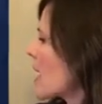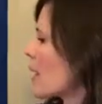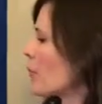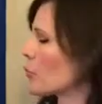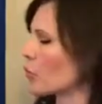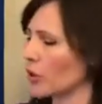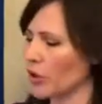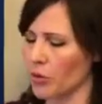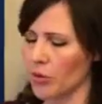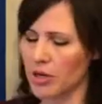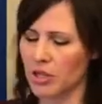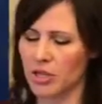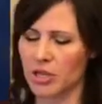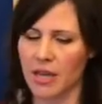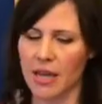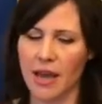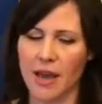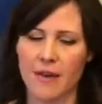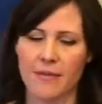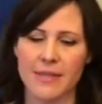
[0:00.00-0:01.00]
and more
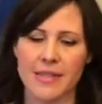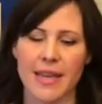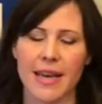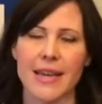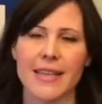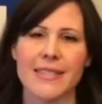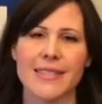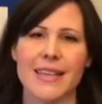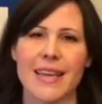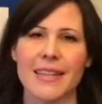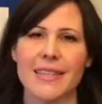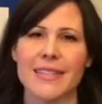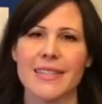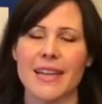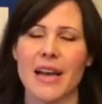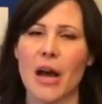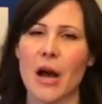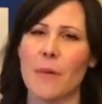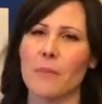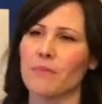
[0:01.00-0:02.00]
questioning of science and
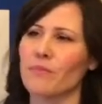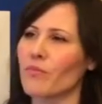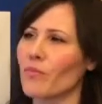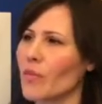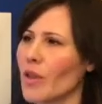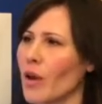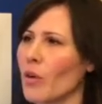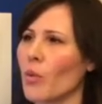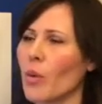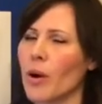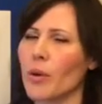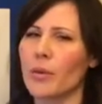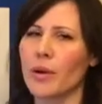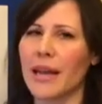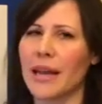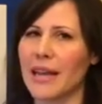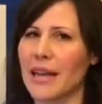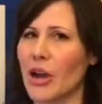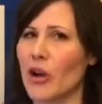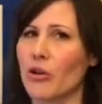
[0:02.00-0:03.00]
um, where we're
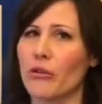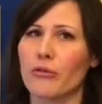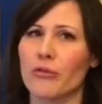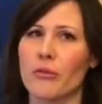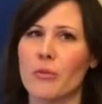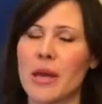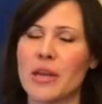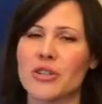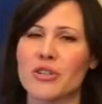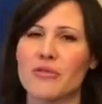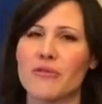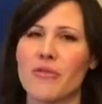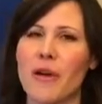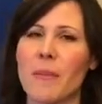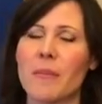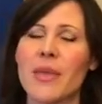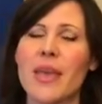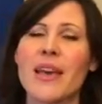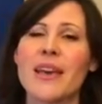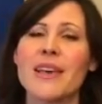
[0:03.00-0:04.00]
getting our information from